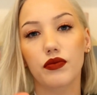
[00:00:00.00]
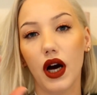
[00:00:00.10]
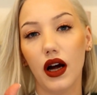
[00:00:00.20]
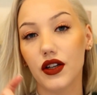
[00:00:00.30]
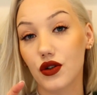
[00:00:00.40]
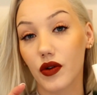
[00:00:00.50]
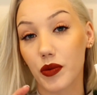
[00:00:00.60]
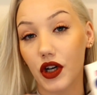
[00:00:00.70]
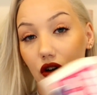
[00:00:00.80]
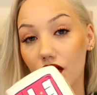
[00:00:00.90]
but I don't have a
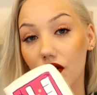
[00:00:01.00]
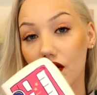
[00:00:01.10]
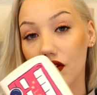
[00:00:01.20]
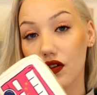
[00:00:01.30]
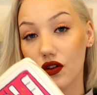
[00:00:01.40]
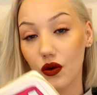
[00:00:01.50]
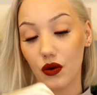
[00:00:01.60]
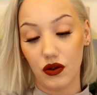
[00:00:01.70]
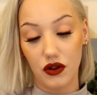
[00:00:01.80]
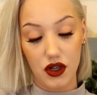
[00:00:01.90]
purse, so
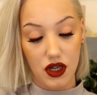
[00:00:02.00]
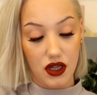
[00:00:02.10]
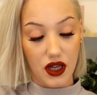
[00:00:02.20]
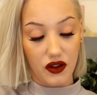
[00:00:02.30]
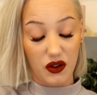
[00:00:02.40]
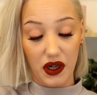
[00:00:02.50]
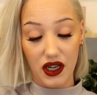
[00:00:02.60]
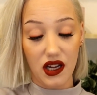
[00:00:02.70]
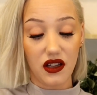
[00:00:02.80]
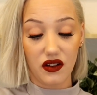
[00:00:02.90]
that's
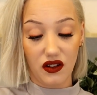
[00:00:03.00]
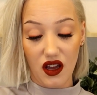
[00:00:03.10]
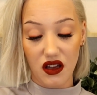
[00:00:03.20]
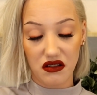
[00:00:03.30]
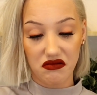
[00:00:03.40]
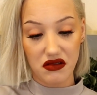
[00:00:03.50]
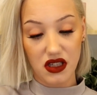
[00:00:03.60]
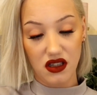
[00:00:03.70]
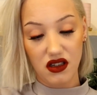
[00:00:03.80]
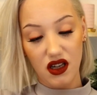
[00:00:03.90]
quite nice, yeah?
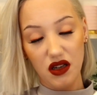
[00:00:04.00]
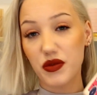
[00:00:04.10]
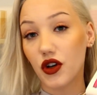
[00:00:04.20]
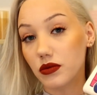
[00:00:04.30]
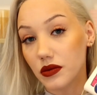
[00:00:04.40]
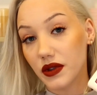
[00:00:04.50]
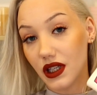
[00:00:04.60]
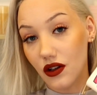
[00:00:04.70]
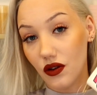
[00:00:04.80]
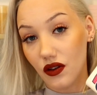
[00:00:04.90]
I'd
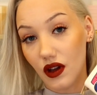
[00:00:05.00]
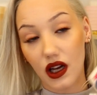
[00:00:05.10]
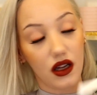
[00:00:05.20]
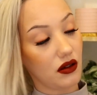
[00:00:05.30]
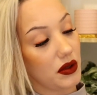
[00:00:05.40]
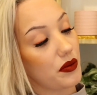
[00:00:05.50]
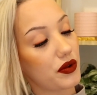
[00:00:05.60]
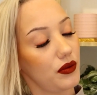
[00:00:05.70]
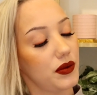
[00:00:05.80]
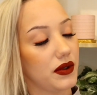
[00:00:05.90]
probably use that. I mean, I
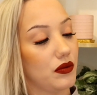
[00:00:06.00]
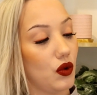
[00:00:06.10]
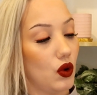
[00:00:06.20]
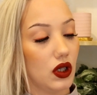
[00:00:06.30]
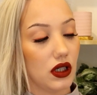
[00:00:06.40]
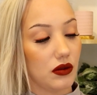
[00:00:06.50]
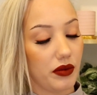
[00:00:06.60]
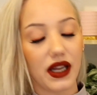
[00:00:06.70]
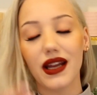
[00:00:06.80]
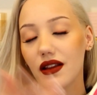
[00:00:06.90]
probably won't,
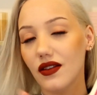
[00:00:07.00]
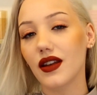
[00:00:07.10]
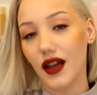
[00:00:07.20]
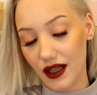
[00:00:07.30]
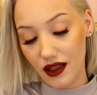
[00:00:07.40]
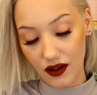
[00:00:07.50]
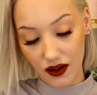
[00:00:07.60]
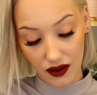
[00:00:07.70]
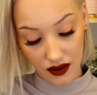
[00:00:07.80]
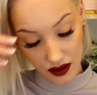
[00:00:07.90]
but it is
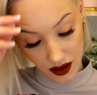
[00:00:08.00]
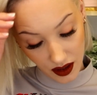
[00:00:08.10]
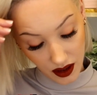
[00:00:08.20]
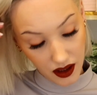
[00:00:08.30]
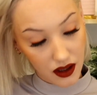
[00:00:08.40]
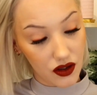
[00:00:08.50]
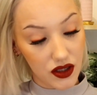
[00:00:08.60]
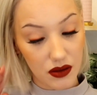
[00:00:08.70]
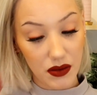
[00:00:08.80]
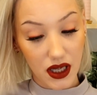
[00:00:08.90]
nice. There's
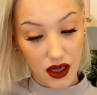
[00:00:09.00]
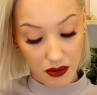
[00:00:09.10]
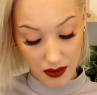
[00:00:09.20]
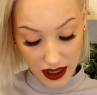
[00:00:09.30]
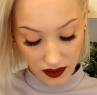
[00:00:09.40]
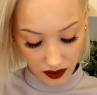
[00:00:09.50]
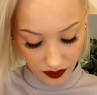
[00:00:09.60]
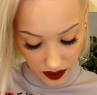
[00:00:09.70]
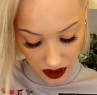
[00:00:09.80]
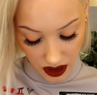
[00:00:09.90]
something
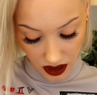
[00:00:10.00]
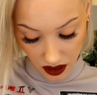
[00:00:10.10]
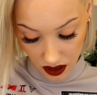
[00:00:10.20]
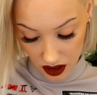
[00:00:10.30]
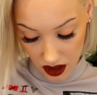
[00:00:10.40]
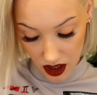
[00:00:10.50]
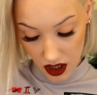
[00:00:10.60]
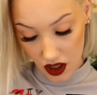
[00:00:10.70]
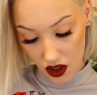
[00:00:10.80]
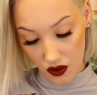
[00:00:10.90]
massive in here.
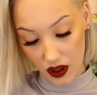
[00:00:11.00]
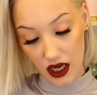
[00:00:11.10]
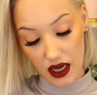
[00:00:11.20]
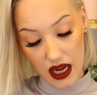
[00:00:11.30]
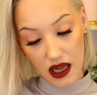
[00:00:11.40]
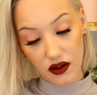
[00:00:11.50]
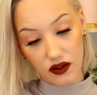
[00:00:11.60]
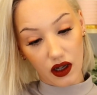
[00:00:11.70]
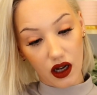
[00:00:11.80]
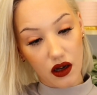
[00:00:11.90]
Okay,
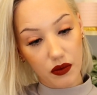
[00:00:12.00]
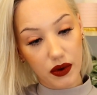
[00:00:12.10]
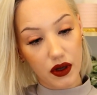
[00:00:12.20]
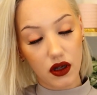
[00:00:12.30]
next up,